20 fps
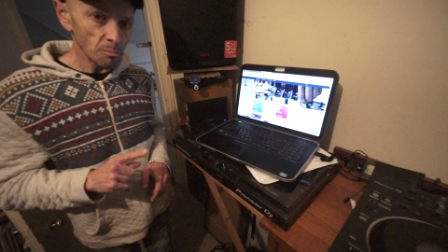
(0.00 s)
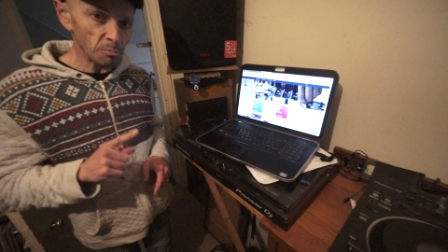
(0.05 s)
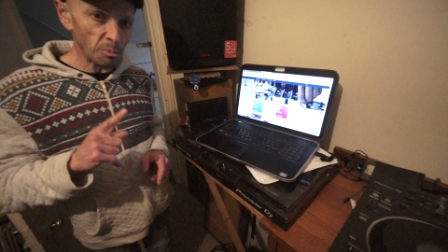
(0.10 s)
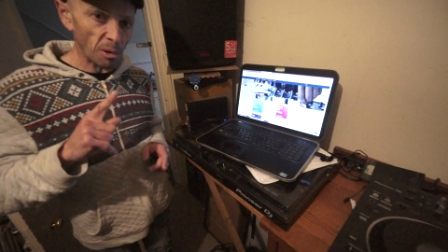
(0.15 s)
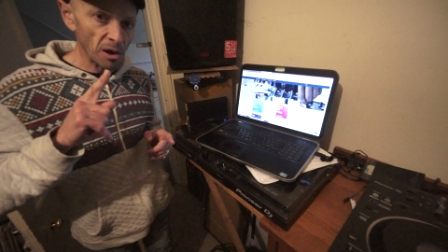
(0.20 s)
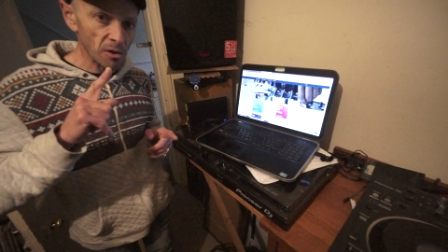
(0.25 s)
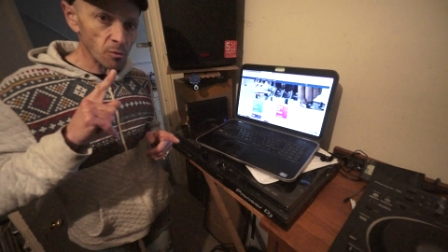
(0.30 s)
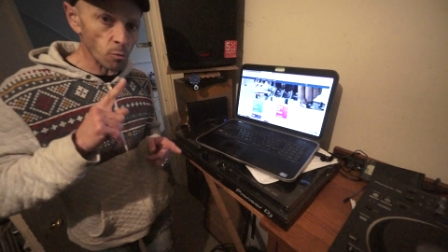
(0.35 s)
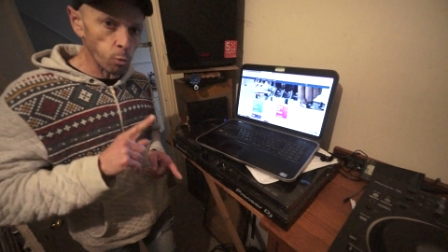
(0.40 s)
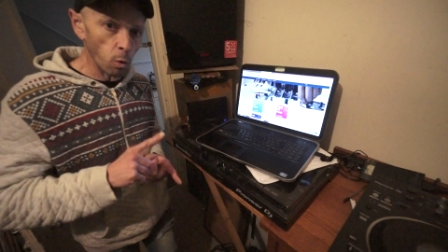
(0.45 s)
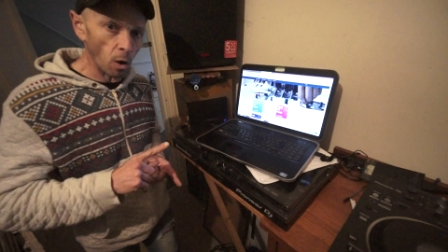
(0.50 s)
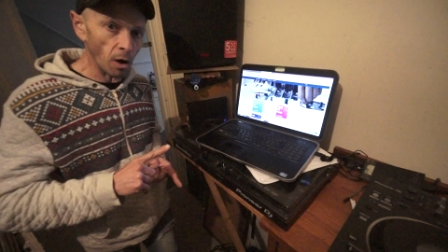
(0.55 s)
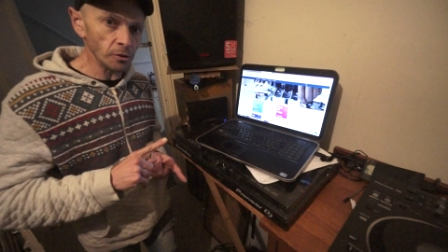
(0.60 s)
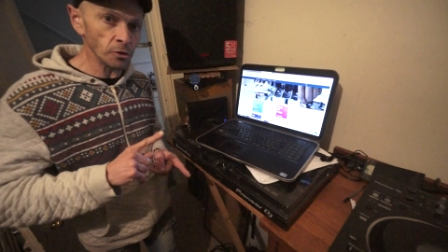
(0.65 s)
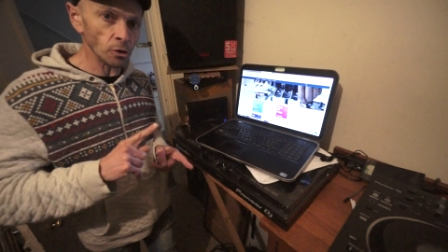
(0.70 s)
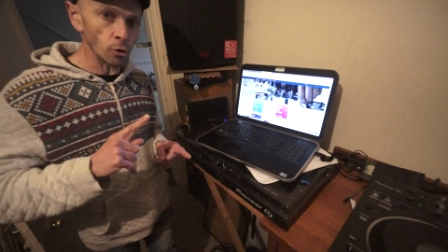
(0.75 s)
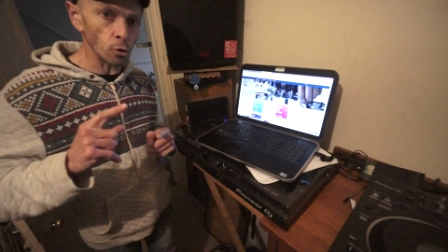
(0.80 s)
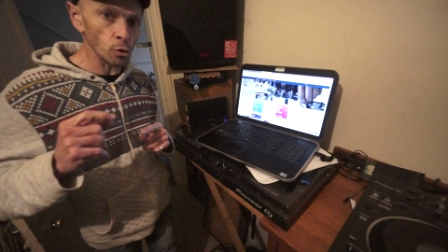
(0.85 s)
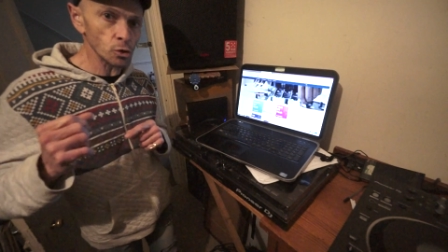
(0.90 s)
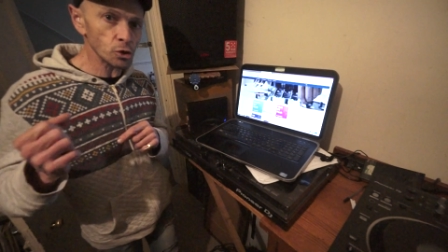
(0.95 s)
by
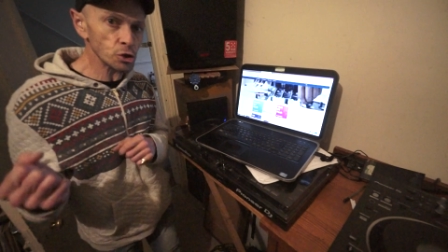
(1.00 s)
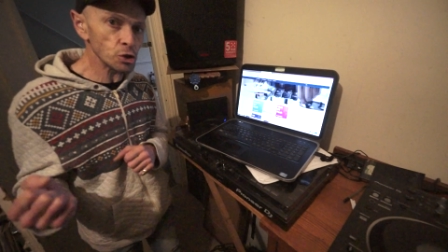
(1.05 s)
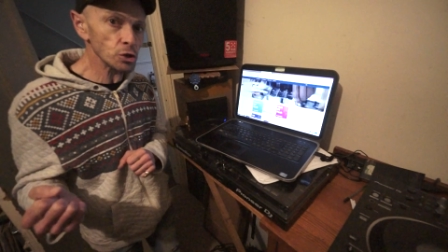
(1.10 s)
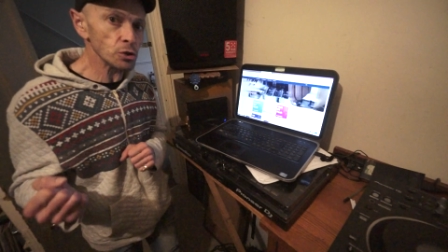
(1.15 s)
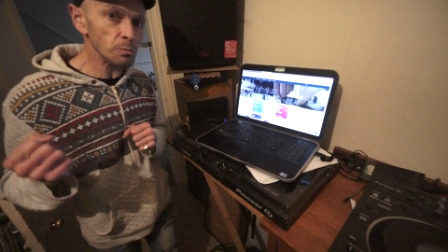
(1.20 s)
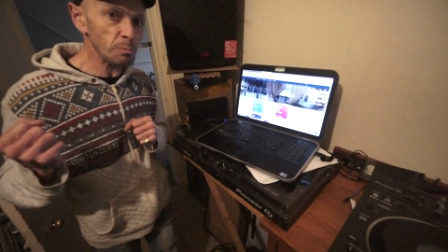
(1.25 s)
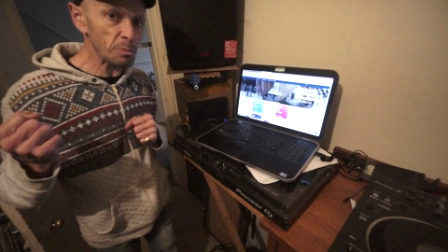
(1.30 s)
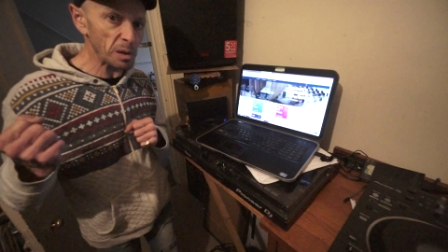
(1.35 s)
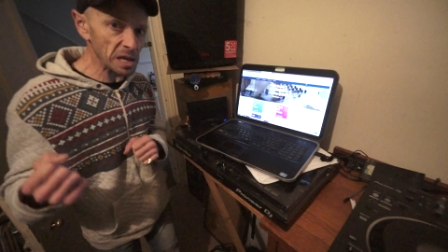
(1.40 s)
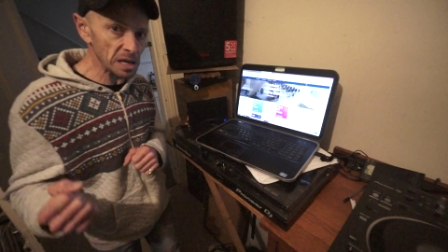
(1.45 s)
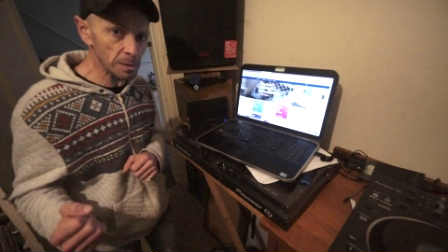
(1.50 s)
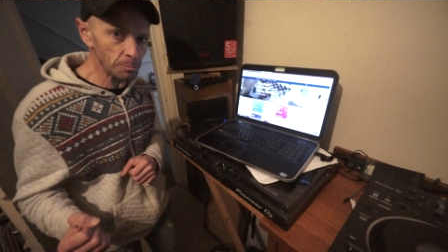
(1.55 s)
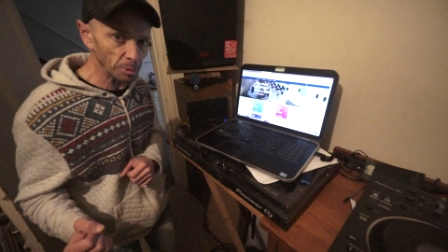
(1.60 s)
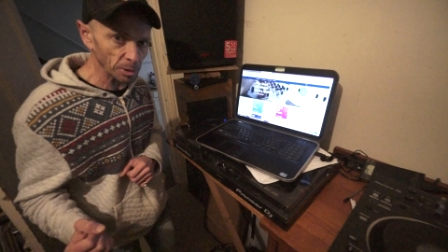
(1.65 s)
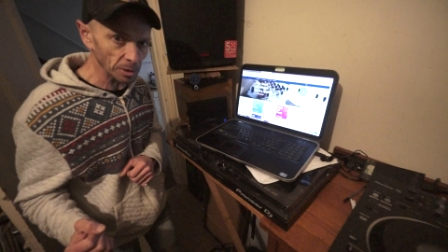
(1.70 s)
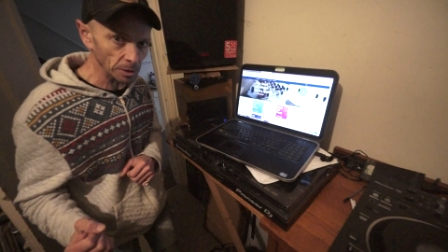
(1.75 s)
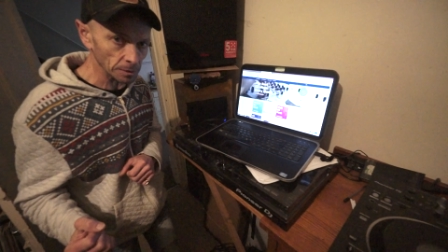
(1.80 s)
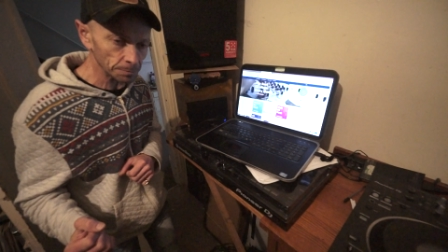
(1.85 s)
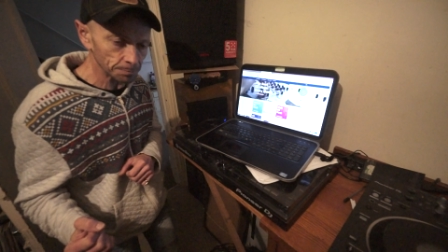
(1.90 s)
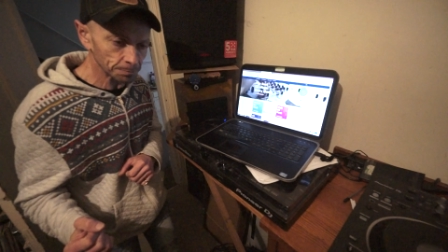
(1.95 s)
one or two
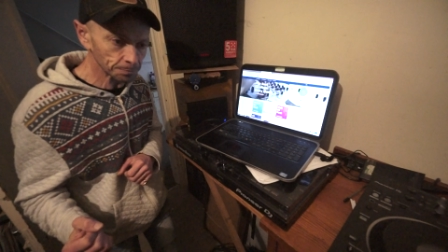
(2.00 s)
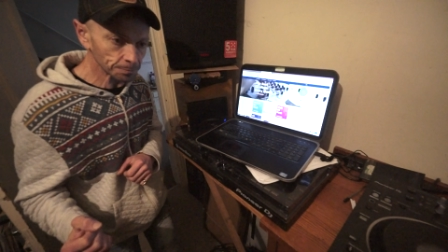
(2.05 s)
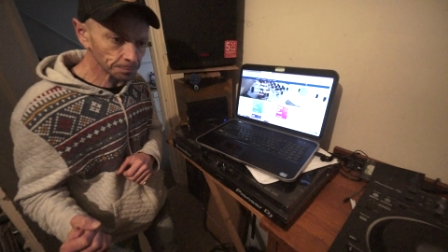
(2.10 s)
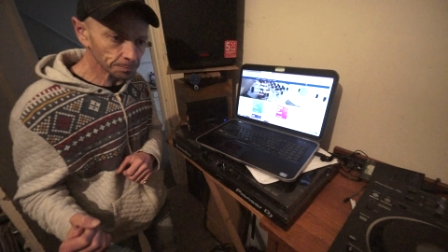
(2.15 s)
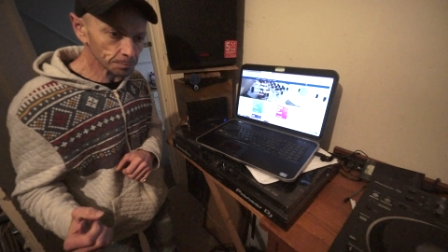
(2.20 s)
people